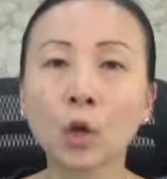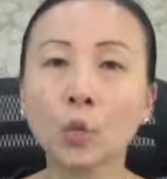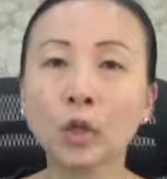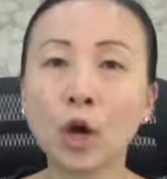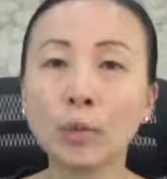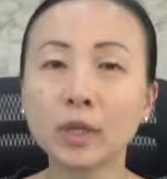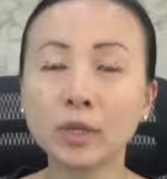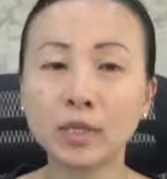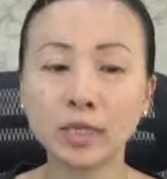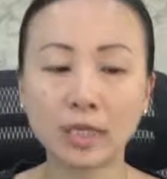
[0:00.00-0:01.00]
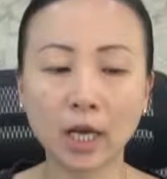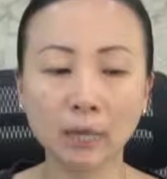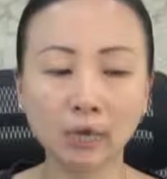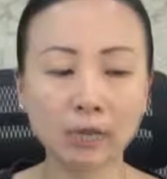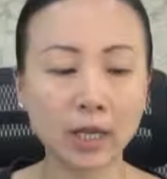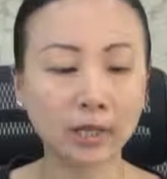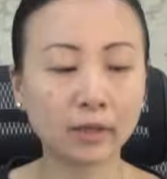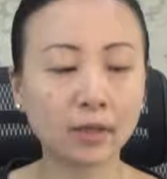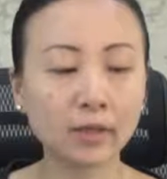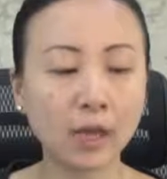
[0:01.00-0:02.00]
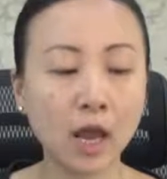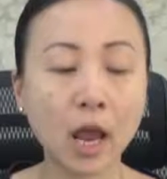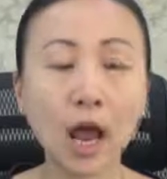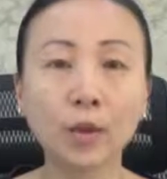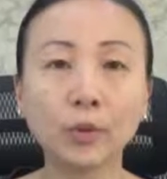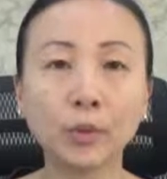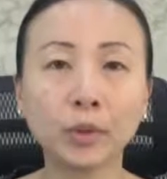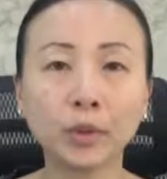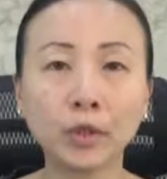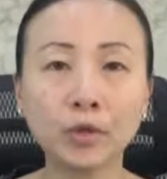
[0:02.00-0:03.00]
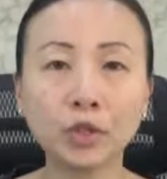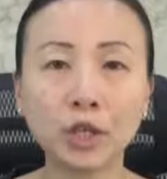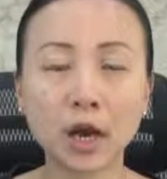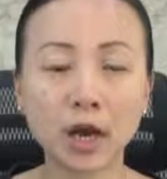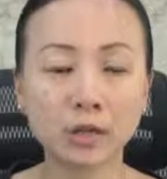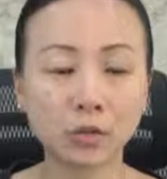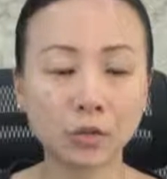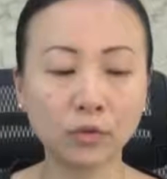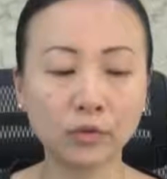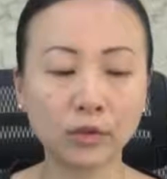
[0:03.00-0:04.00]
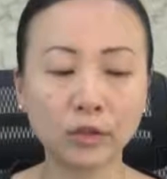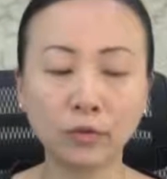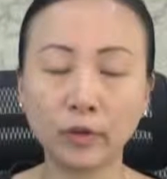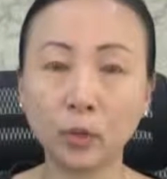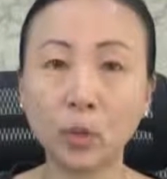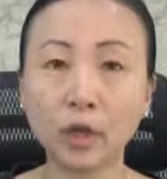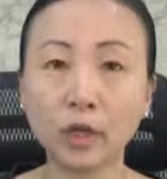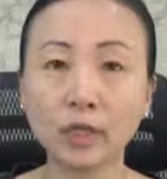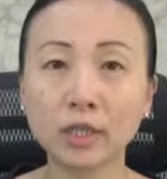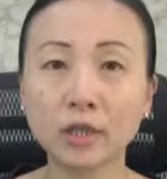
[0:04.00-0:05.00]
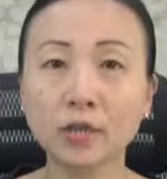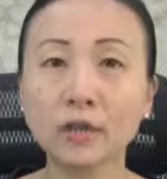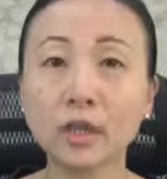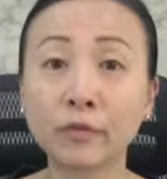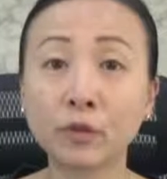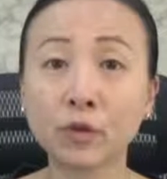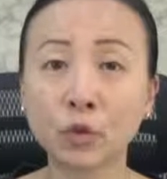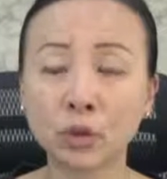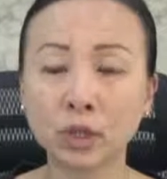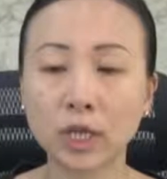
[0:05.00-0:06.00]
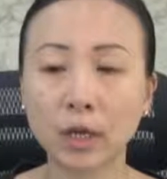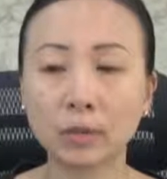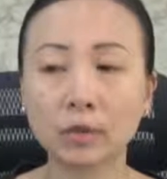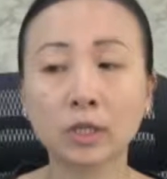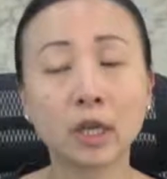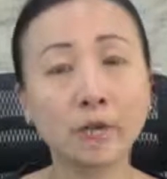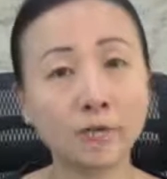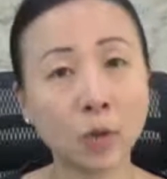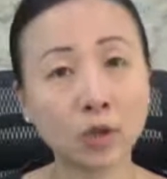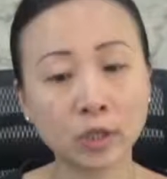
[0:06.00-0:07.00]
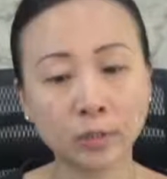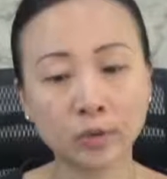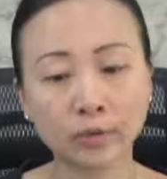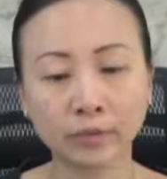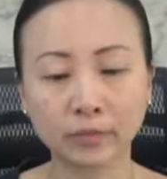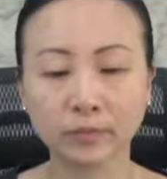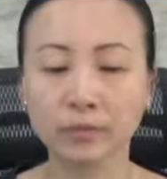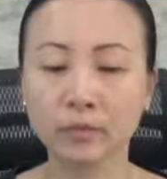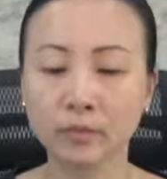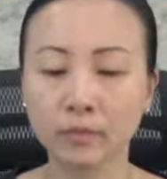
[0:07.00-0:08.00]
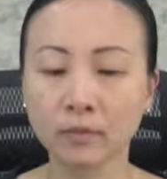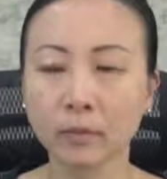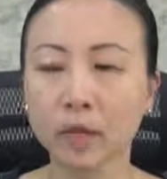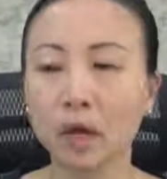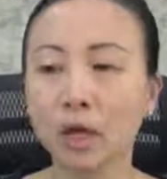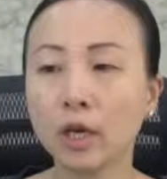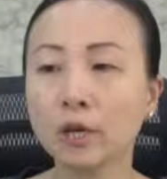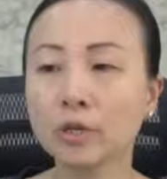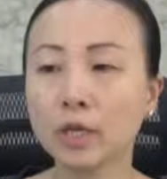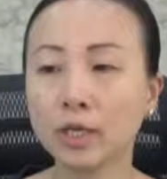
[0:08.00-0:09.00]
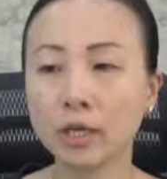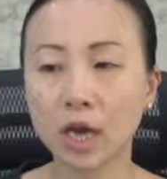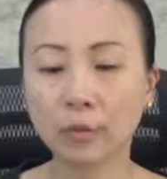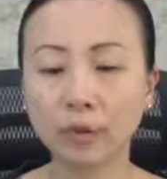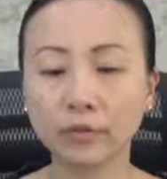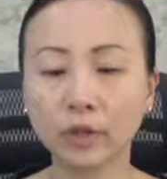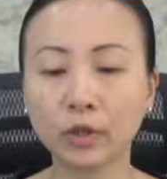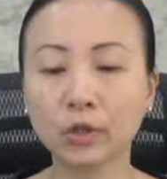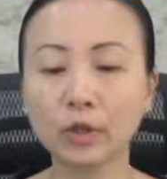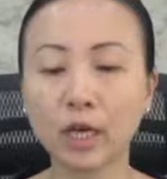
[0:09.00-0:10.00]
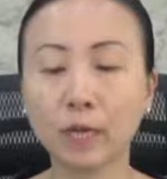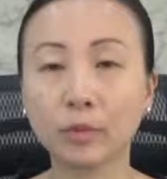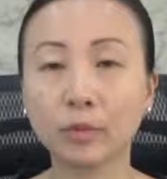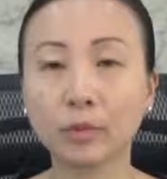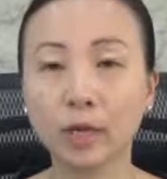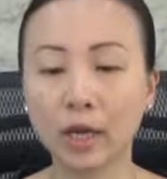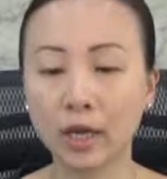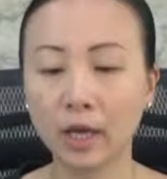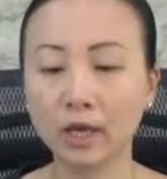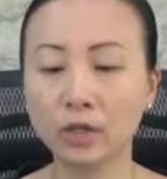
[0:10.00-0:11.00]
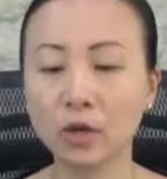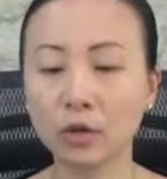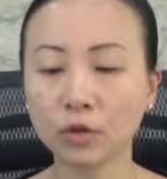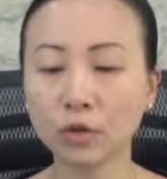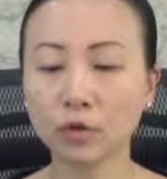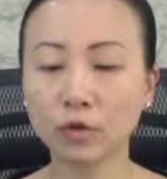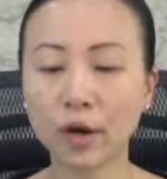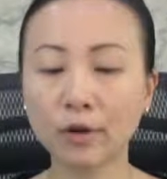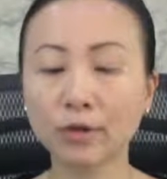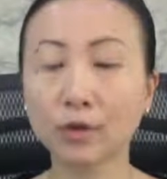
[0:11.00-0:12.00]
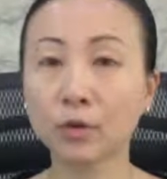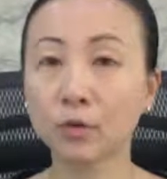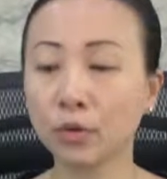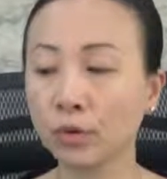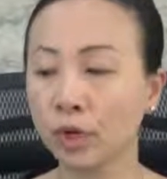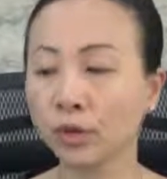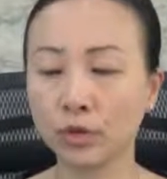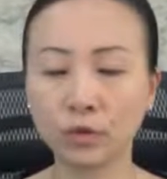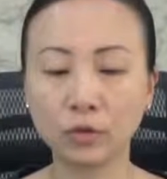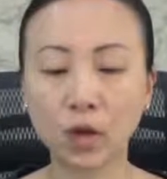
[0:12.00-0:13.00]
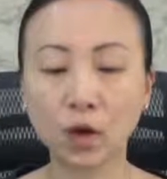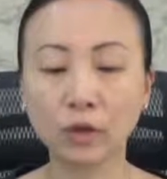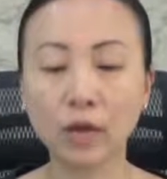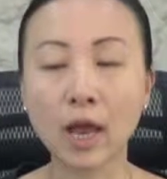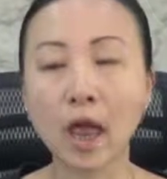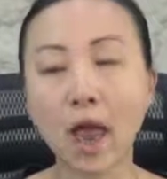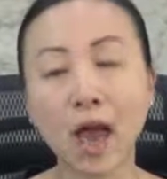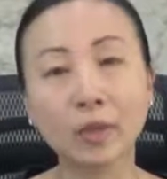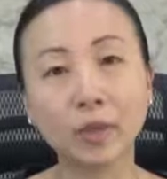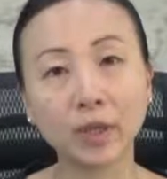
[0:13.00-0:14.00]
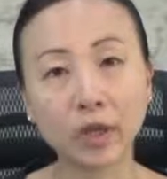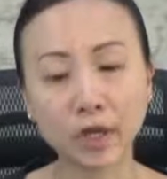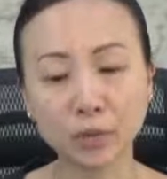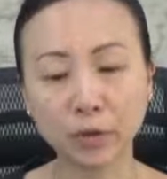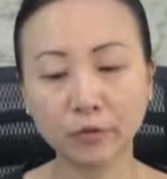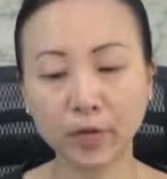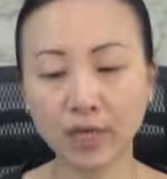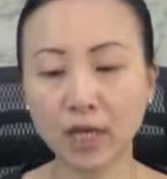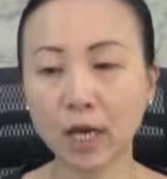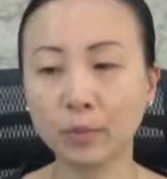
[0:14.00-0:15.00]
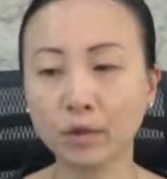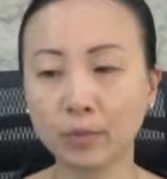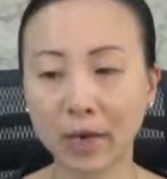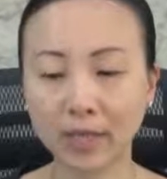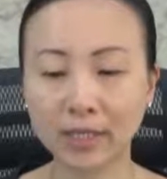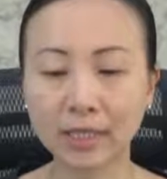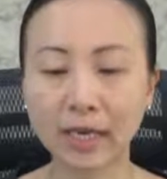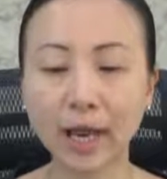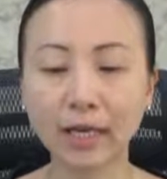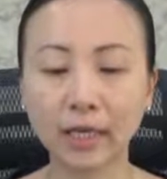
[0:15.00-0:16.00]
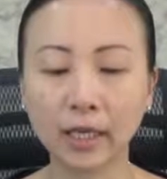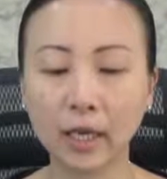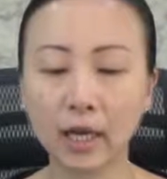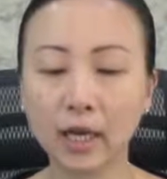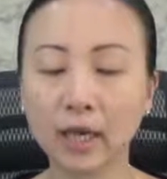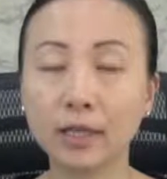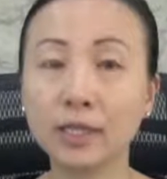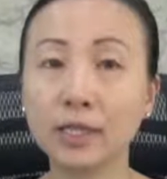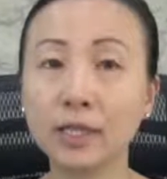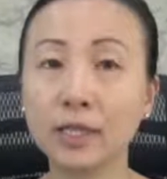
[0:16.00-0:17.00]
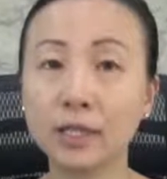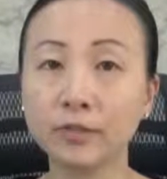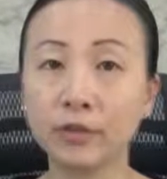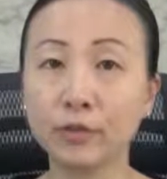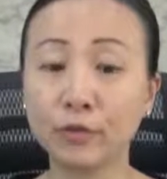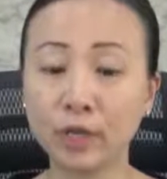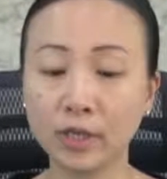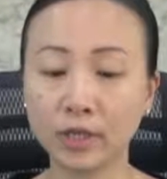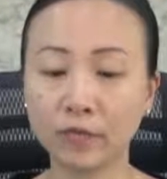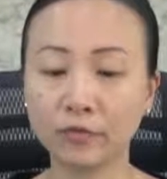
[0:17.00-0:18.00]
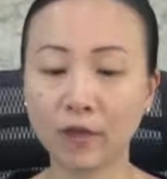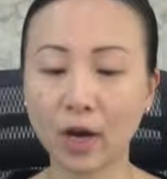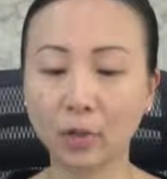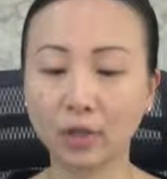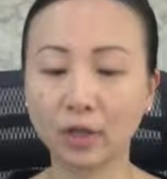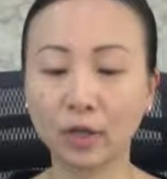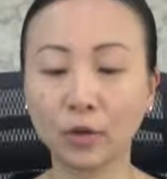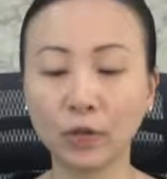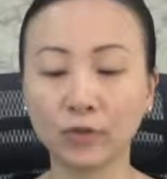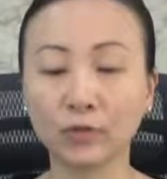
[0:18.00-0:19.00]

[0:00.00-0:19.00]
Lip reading: We commonly see tables like this, and we will usually ask authors to rework it into several shorter tables if possible. Here's an example of a good table. It's not too crowded or too long, and because we read tables by scanning, it's easy for the reader to find what they're looking